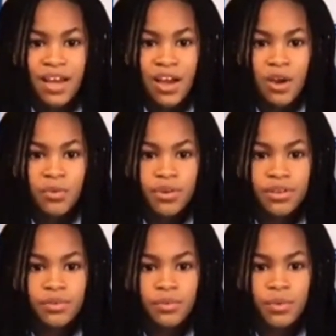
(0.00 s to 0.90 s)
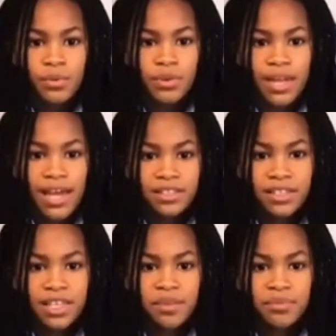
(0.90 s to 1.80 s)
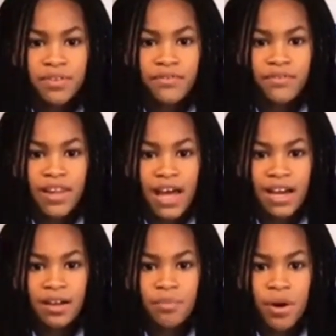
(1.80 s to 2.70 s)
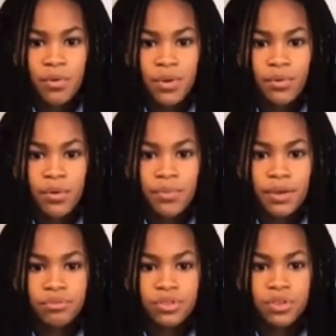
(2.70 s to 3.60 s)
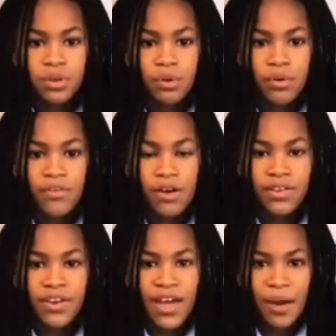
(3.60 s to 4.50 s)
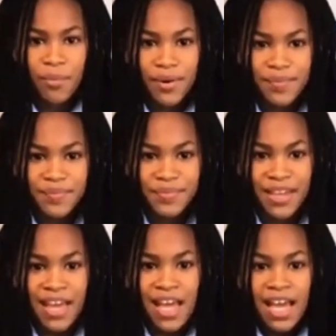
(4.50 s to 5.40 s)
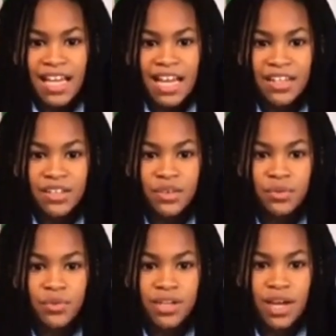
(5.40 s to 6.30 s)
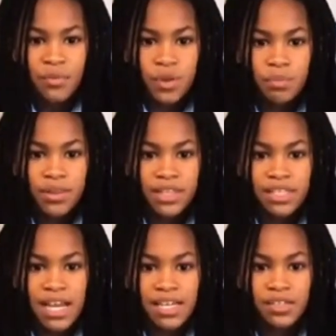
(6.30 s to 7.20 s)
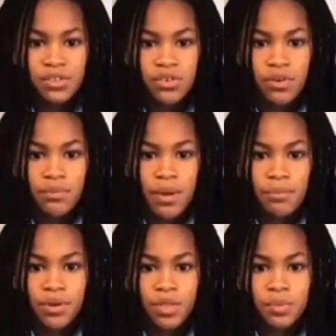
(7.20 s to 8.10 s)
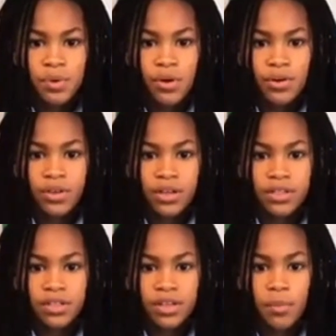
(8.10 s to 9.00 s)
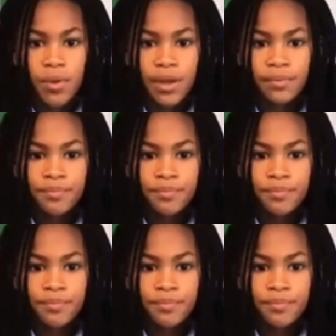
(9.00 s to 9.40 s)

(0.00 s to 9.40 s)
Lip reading: We would like to keep the flag, but we won't be able to do that without your help. Can we please ask you to remember to put all your litter in the bin?